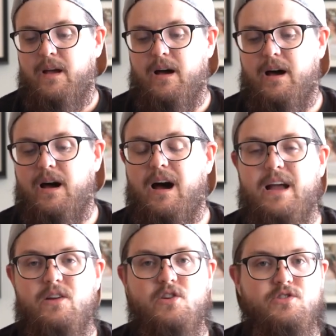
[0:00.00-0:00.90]

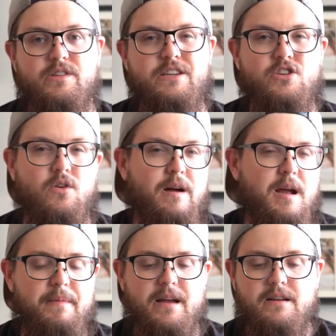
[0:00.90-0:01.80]
I usually don't
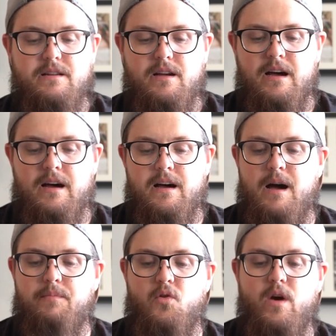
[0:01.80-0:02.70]
recommend
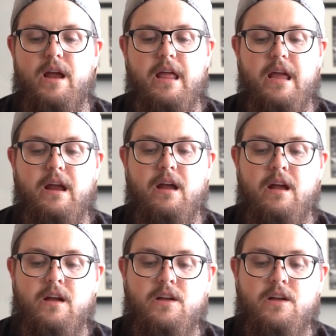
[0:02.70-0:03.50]
upgrading